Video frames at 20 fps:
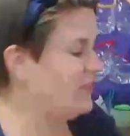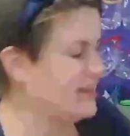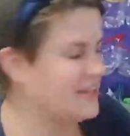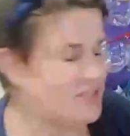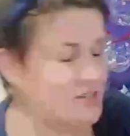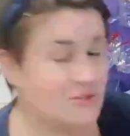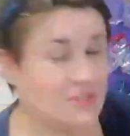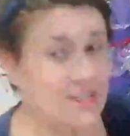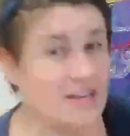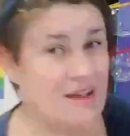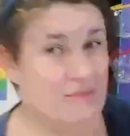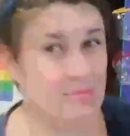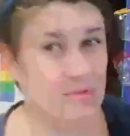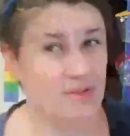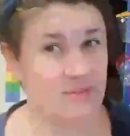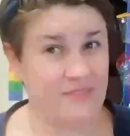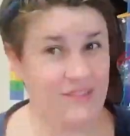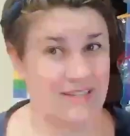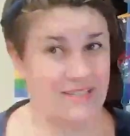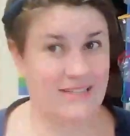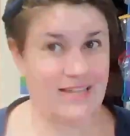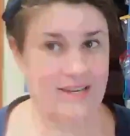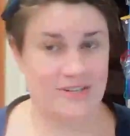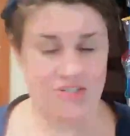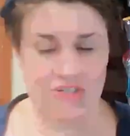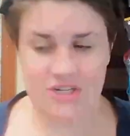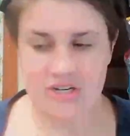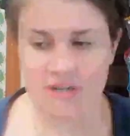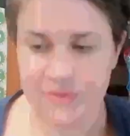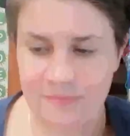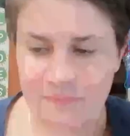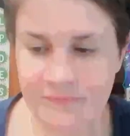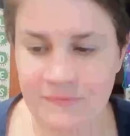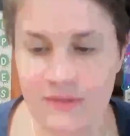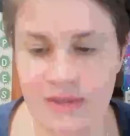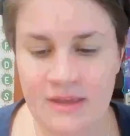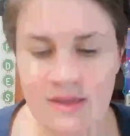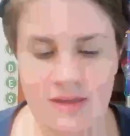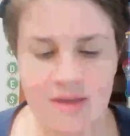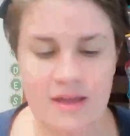only had to use a couple of these last year.
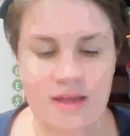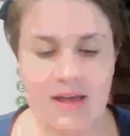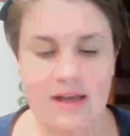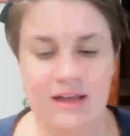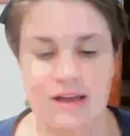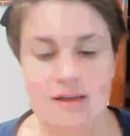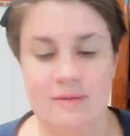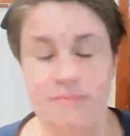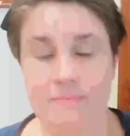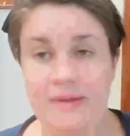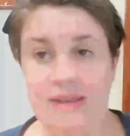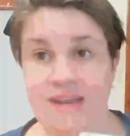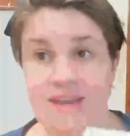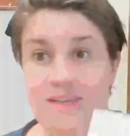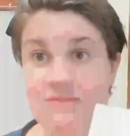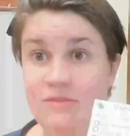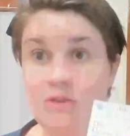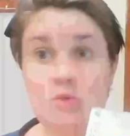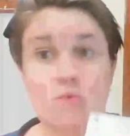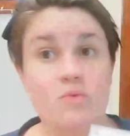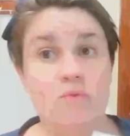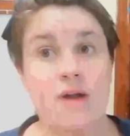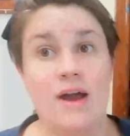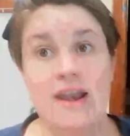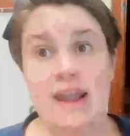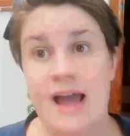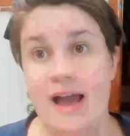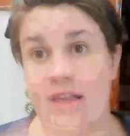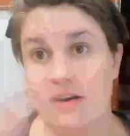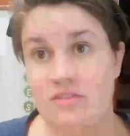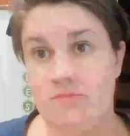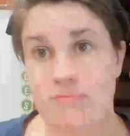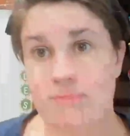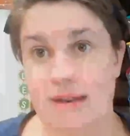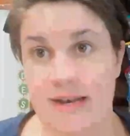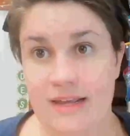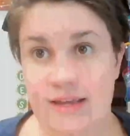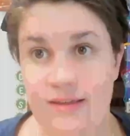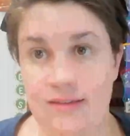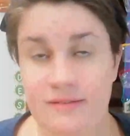But if you run out of
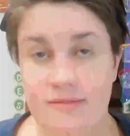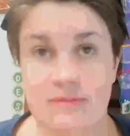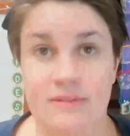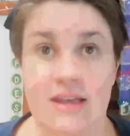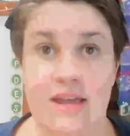money,